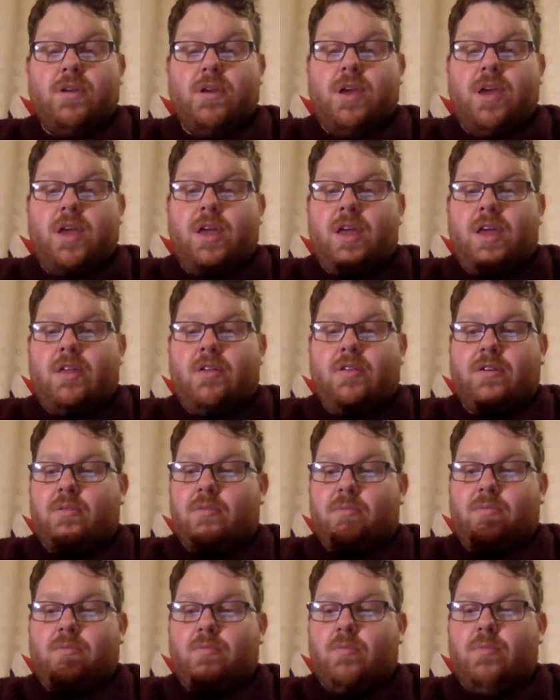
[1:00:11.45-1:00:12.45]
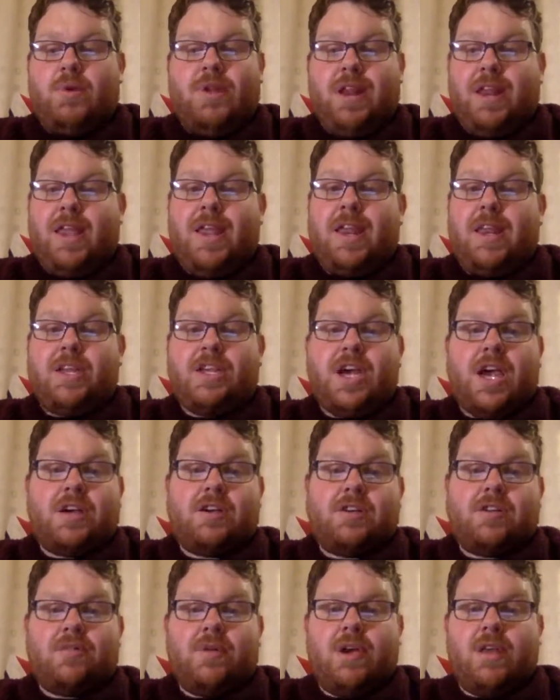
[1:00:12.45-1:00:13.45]
It's completely
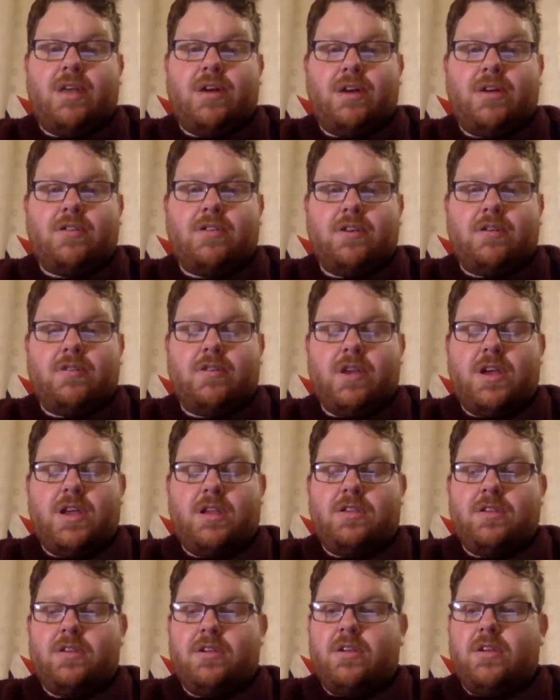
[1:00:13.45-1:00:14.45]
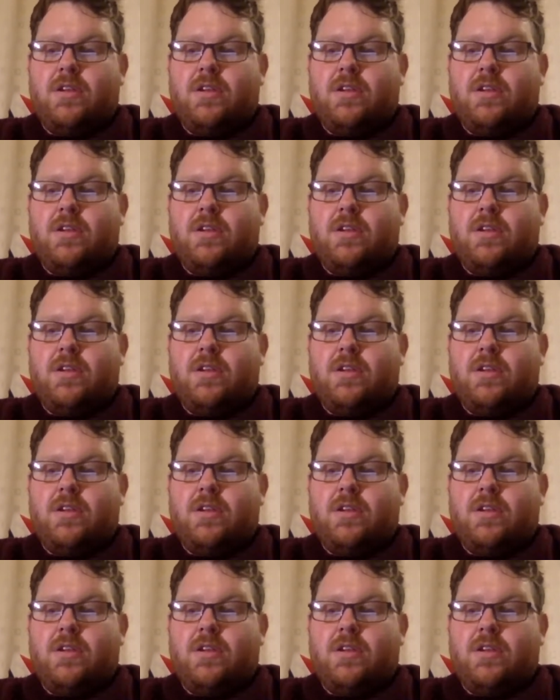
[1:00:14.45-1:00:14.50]
changed the way that I sow seeds.